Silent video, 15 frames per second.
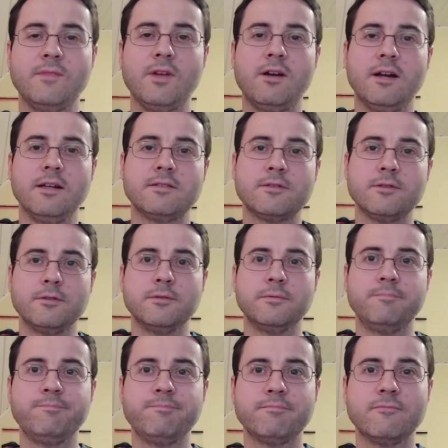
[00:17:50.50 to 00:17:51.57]
All right, so
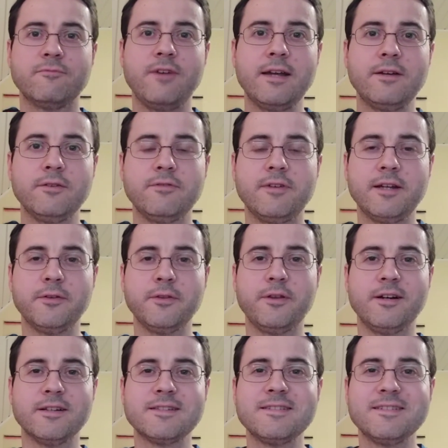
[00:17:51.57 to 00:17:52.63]
final
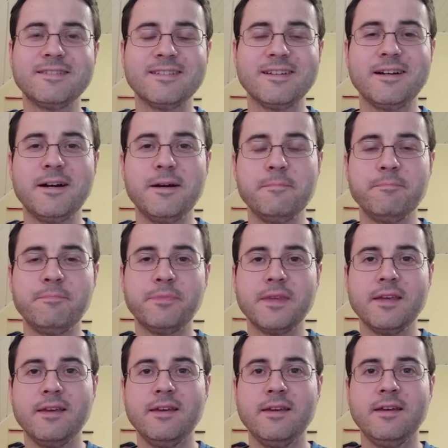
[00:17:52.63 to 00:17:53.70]
thoughts.
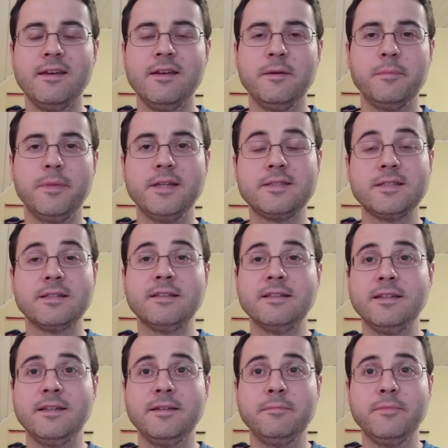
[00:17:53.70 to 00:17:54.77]

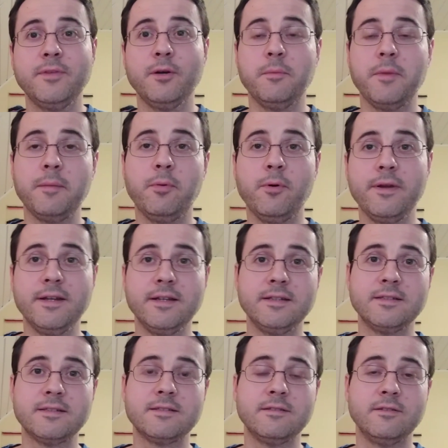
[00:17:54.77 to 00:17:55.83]
Basically, my point
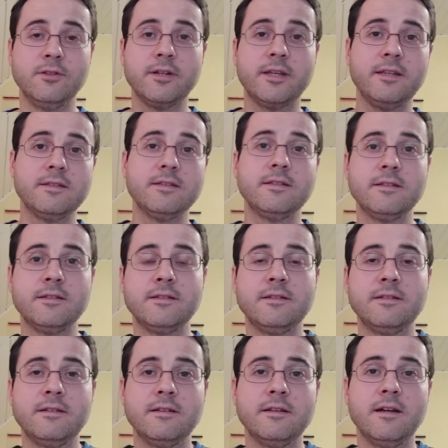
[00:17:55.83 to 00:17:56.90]
is look into the
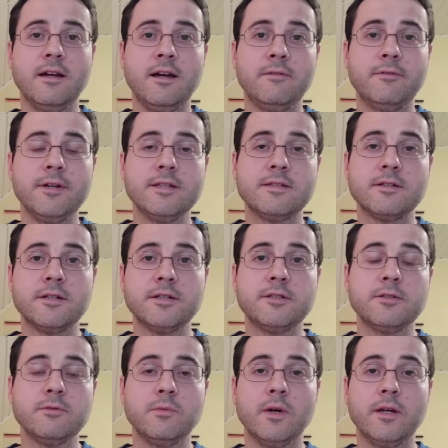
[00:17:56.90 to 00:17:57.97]

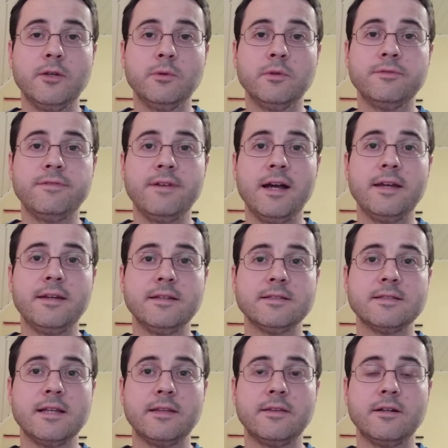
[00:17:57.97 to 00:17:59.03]
research. What you will find
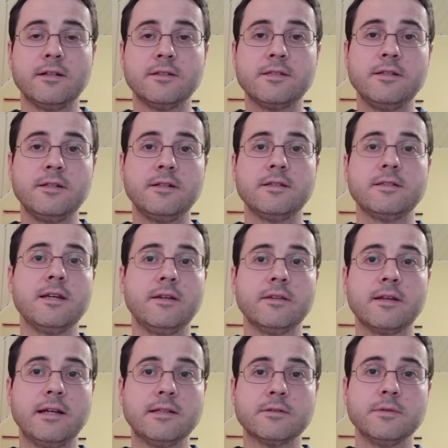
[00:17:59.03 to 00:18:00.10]
is that there are serious
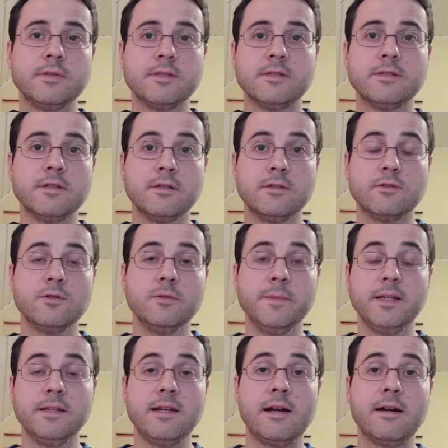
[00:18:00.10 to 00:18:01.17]
health consequences to
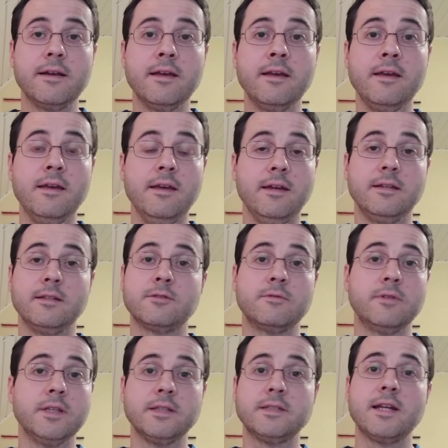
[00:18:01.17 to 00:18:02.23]
consuming dairy. It's
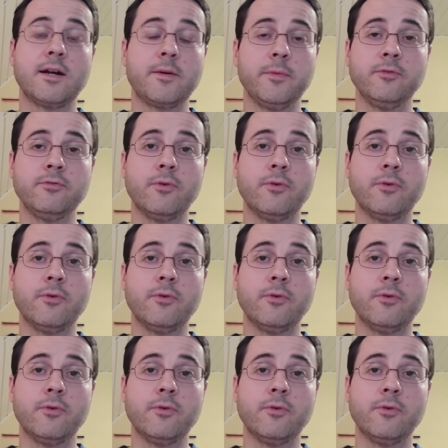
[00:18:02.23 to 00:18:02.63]
really terrible